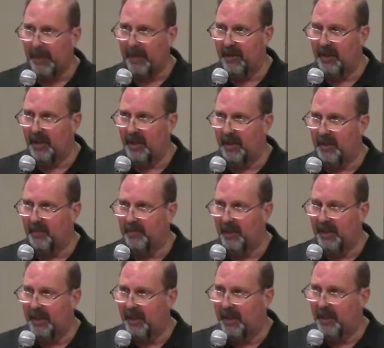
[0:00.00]
Um,
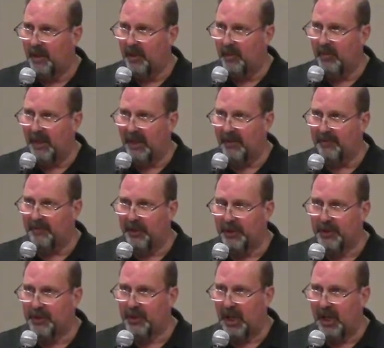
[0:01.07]
my
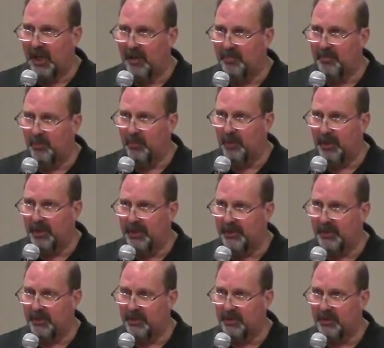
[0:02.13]
first job
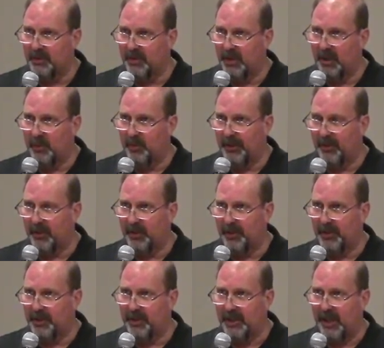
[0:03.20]
was uh, with the
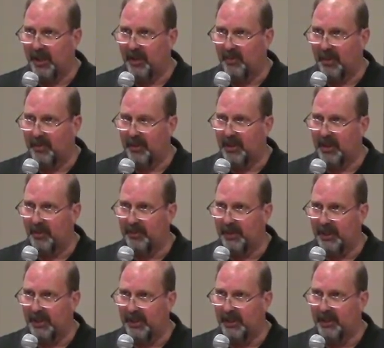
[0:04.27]
Goodyear Tire and Rubber
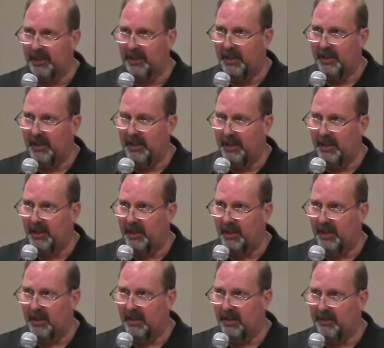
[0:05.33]
Company,
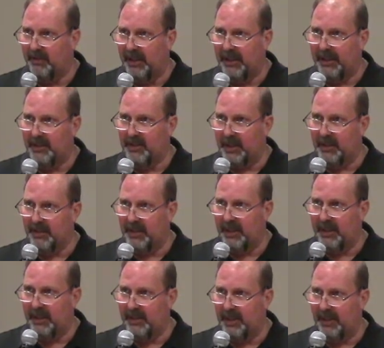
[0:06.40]
uh, 86,
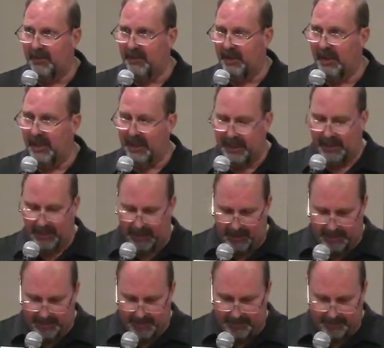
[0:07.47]
87, and
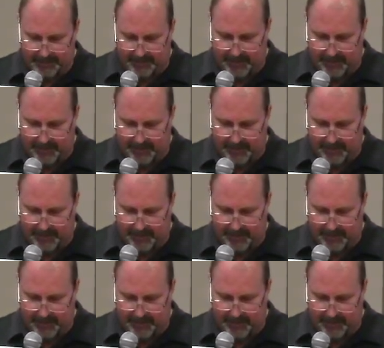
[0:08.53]
88.